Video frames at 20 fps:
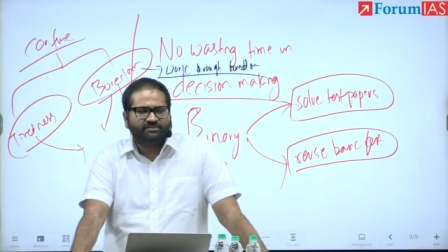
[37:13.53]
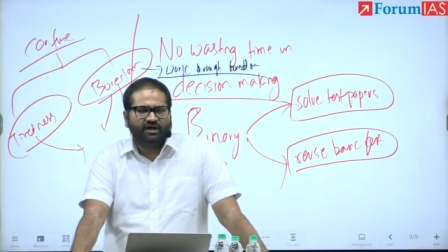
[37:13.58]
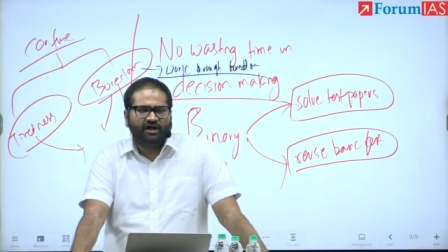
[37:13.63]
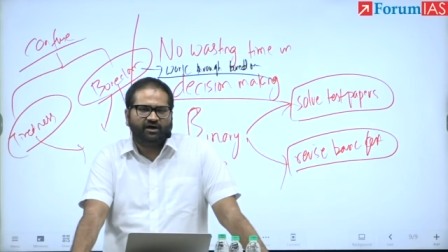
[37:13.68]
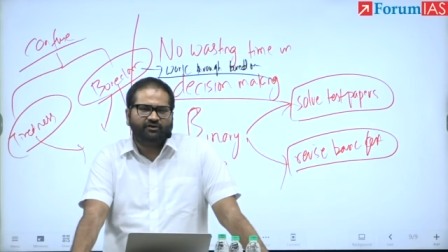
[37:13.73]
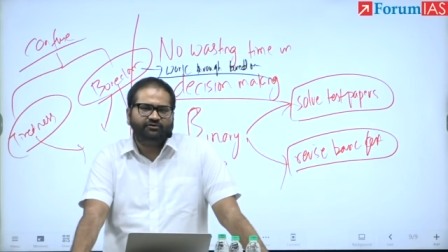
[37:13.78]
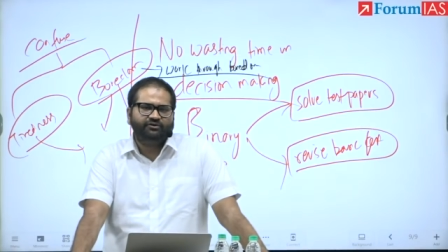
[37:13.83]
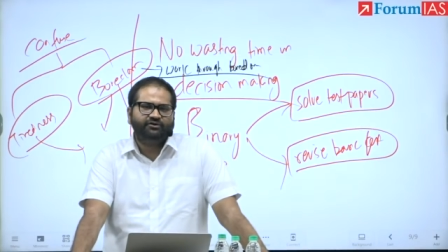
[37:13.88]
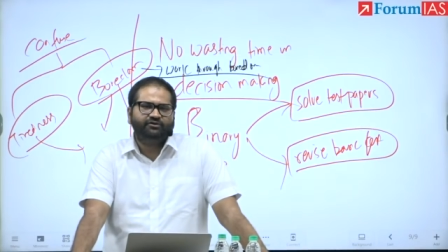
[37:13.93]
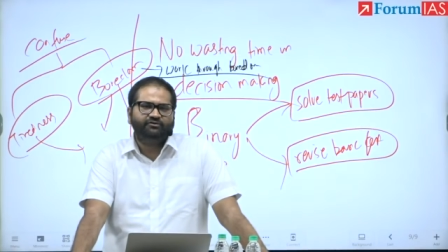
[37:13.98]

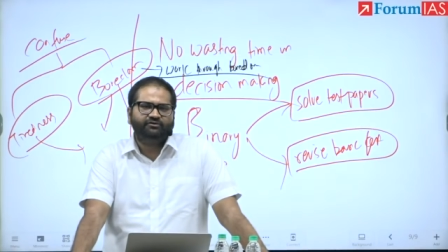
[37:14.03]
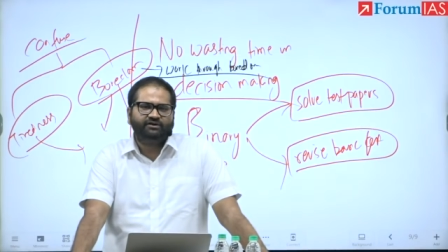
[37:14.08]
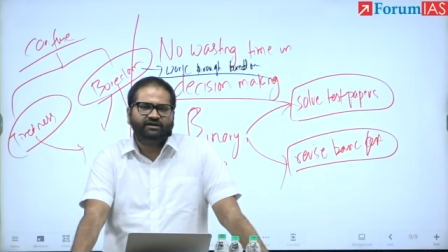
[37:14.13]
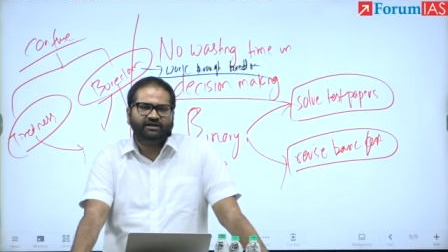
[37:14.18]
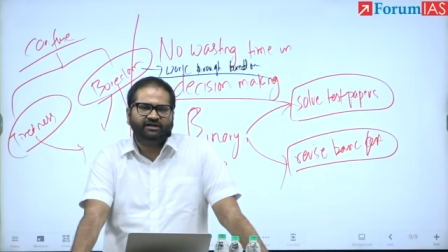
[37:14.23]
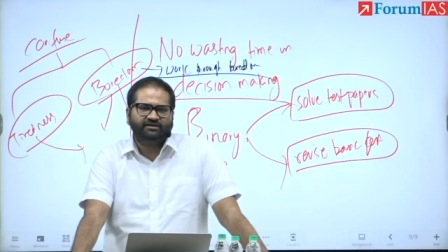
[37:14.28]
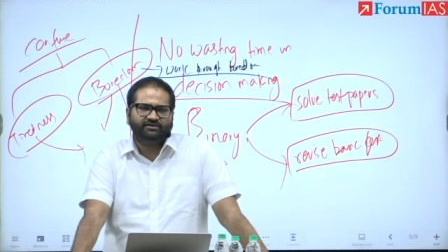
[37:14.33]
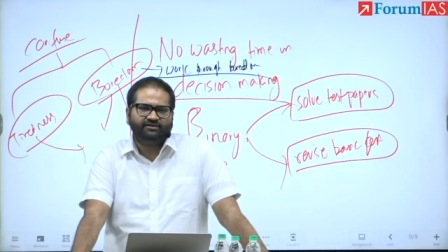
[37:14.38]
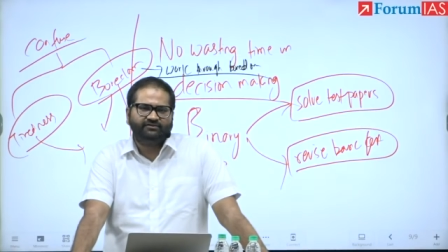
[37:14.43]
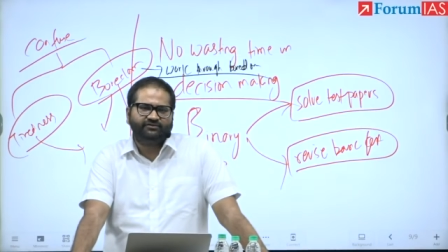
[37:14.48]
how did you
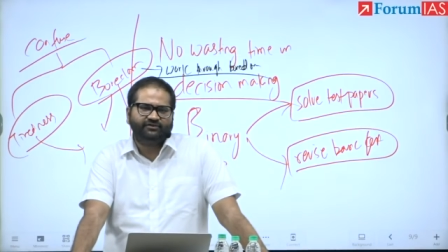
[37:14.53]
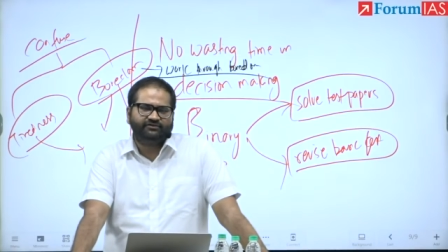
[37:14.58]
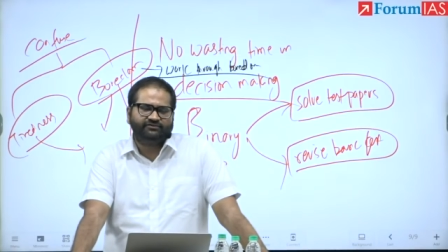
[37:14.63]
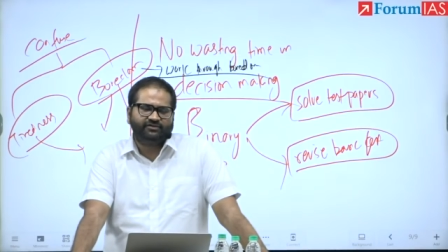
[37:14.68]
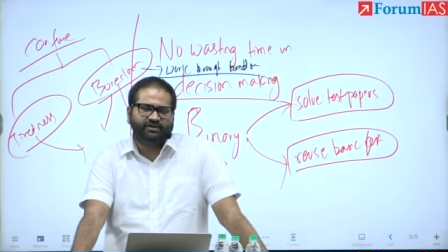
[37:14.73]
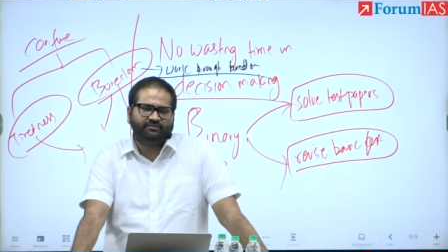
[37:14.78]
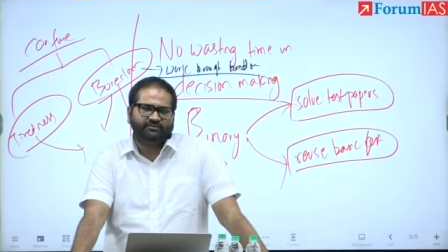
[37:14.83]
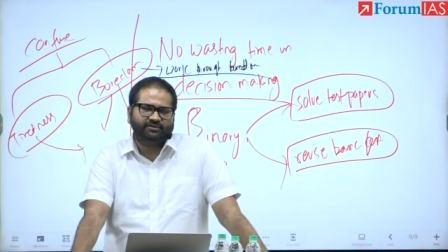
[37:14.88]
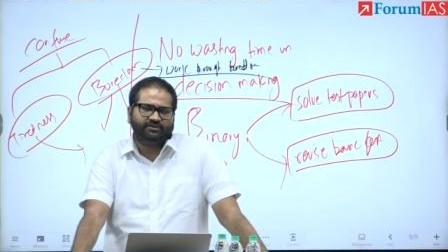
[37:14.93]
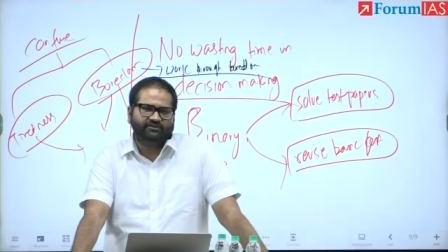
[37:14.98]
clear this
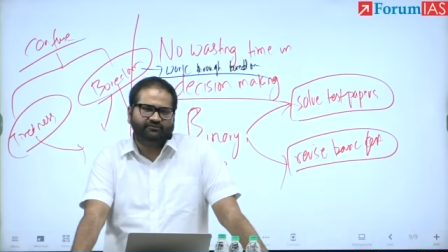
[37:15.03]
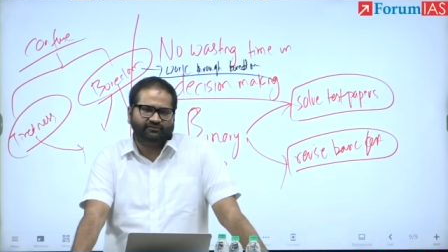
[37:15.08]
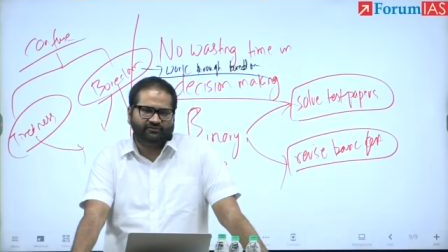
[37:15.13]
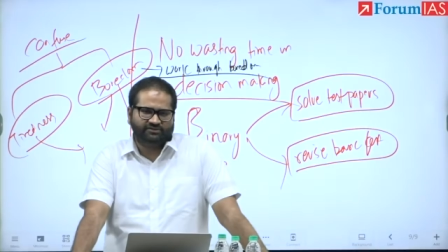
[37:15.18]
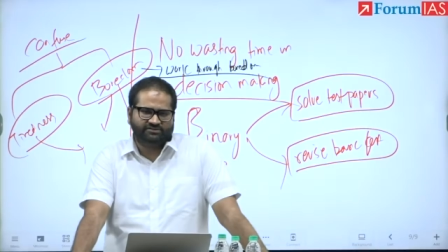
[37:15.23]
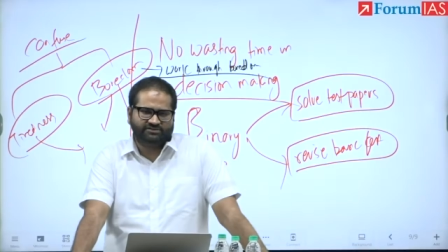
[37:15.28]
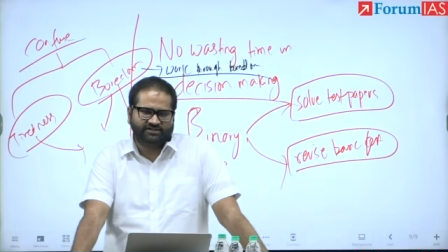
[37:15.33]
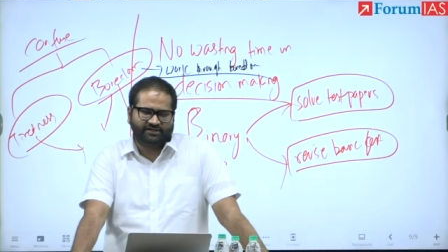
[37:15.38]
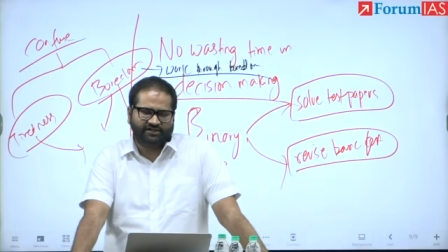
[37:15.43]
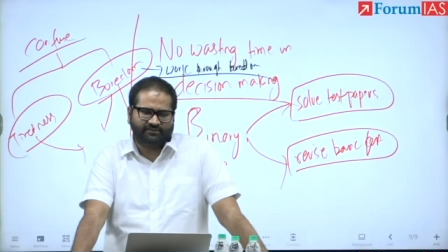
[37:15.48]
exam in the
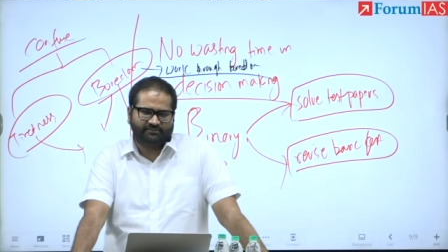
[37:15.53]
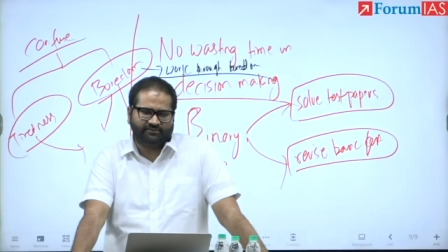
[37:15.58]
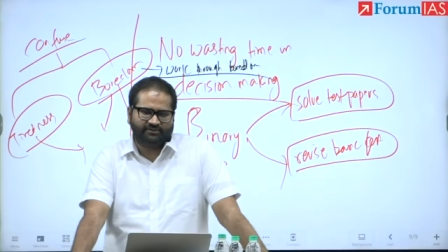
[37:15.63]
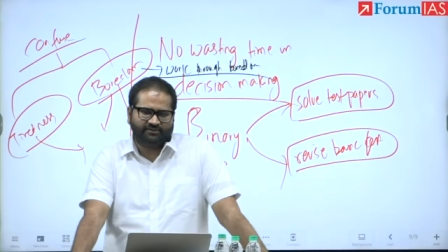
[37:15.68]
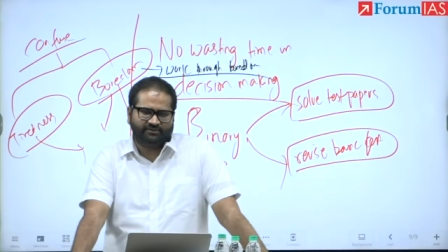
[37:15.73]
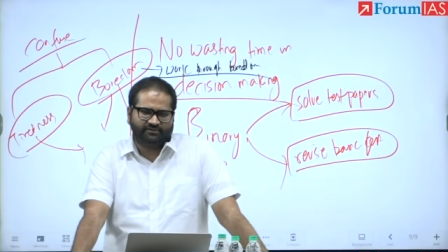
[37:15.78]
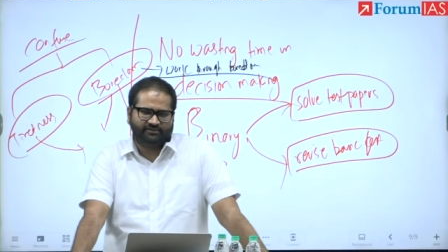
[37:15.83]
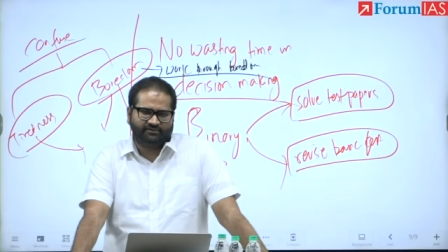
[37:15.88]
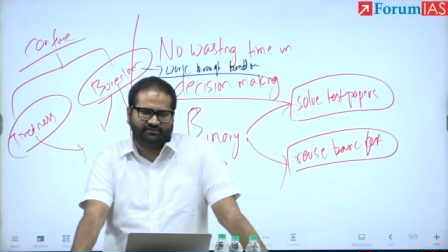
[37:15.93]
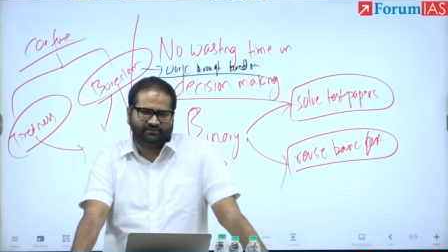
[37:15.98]
first attempt?
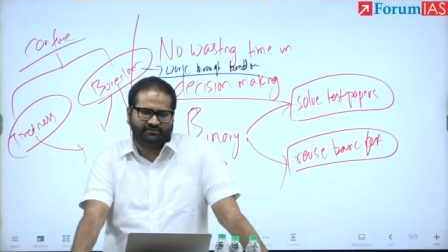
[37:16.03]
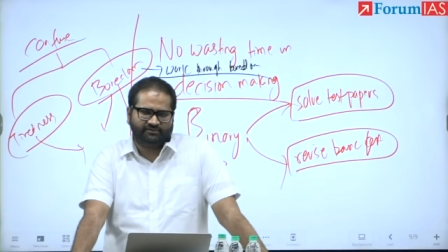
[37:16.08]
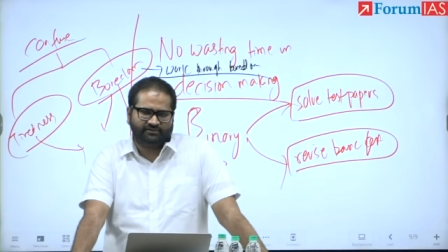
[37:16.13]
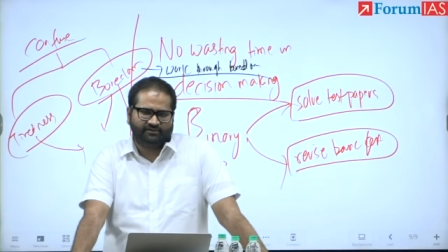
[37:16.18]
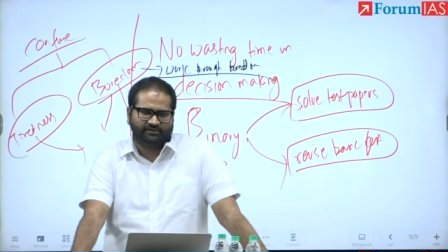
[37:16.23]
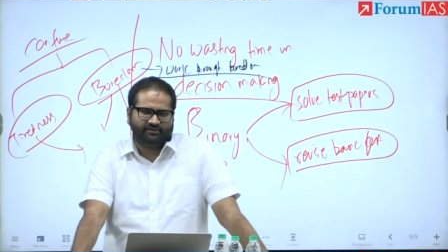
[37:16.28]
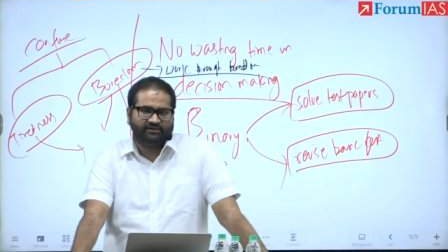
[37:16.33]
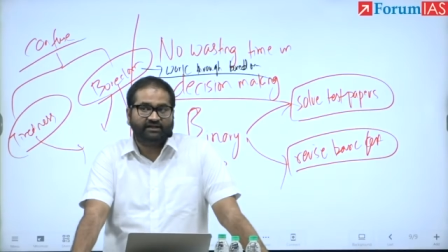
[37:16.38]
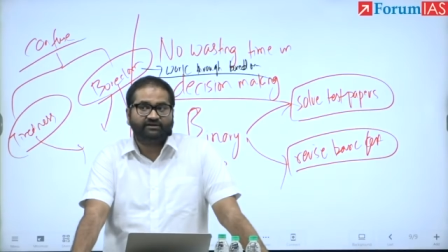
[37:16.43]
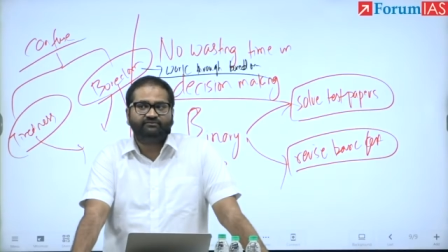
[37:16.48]

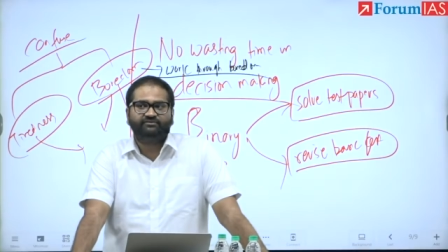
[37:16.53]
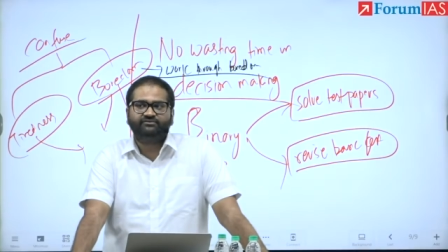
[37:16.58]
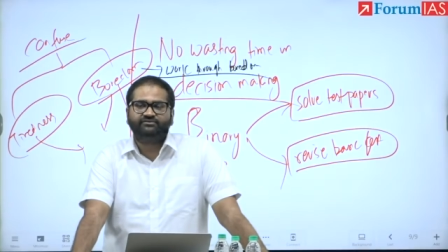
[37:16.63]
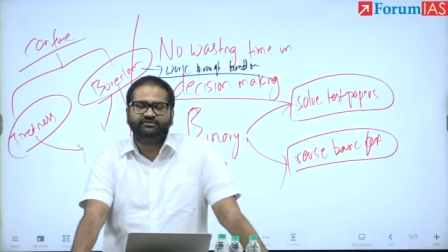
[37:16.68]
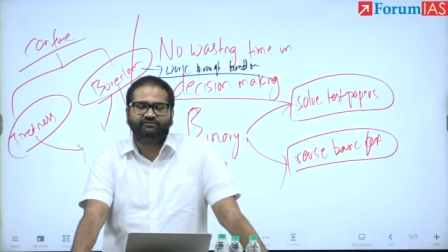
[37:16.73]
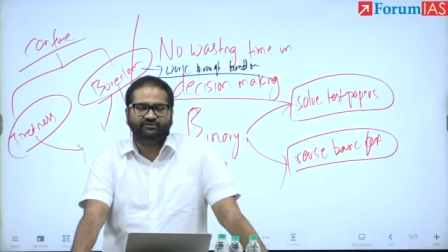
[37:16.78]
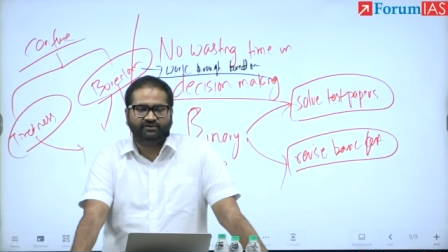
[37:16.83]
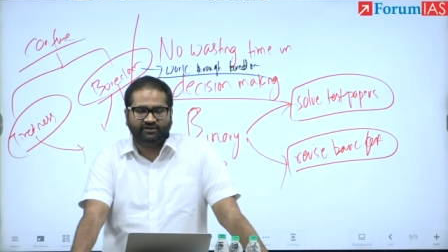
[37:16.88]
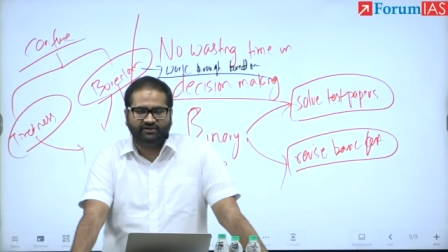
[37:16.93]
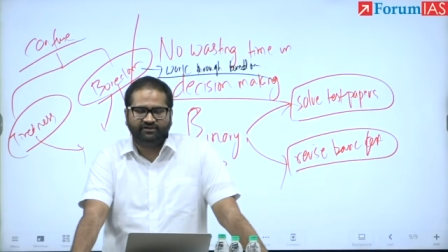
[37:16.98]
That was
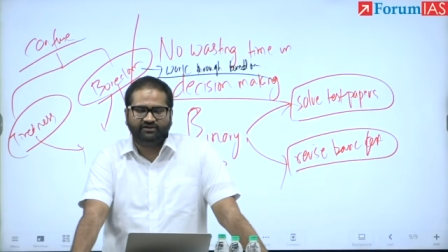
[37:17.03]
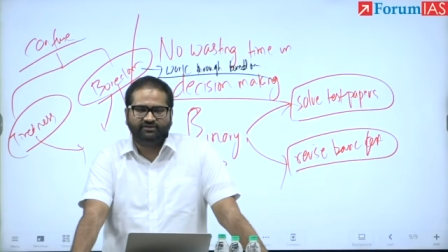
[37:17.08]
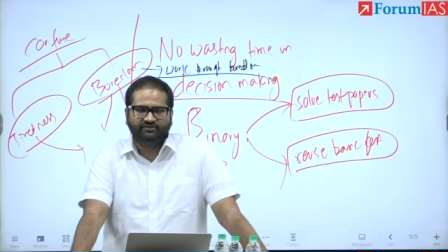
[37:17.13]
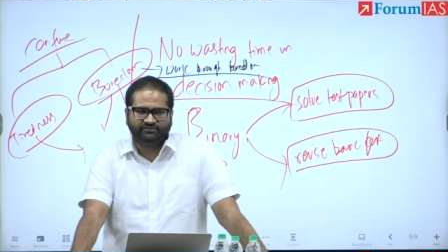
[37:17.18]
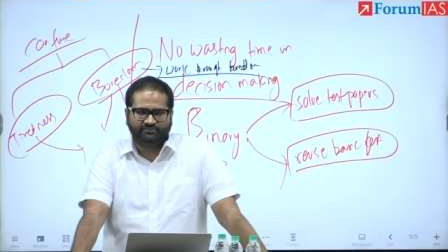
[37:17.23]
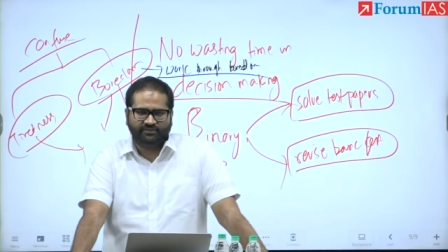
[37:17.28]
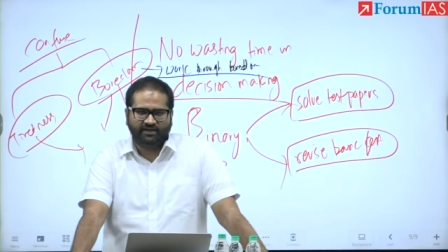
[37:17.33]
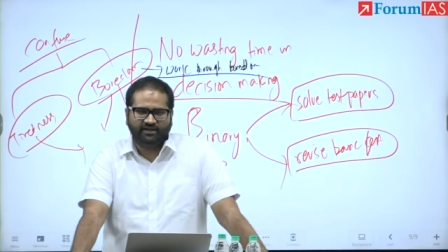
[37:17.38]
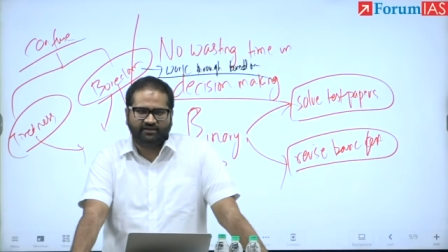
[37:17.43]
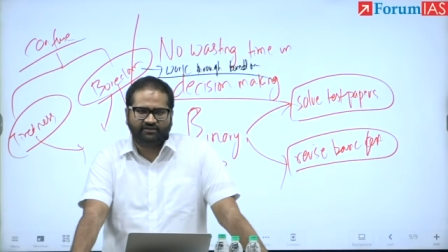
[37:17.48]
seven, eight years
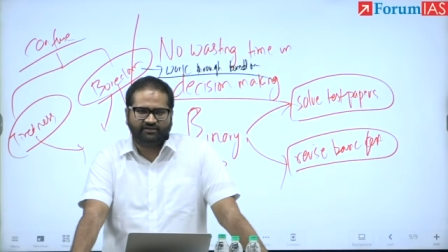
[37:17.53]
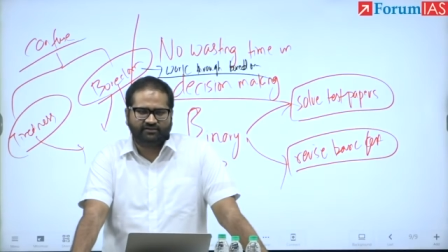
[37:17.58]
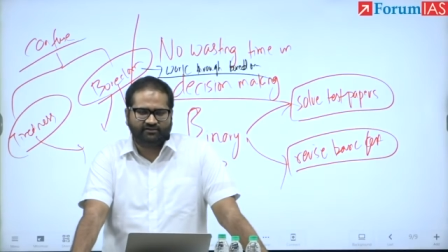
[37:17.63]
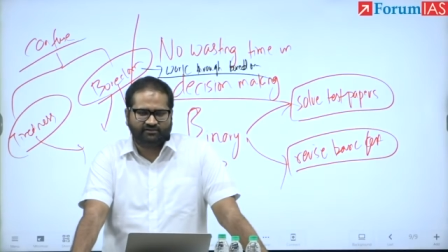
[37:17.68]
back.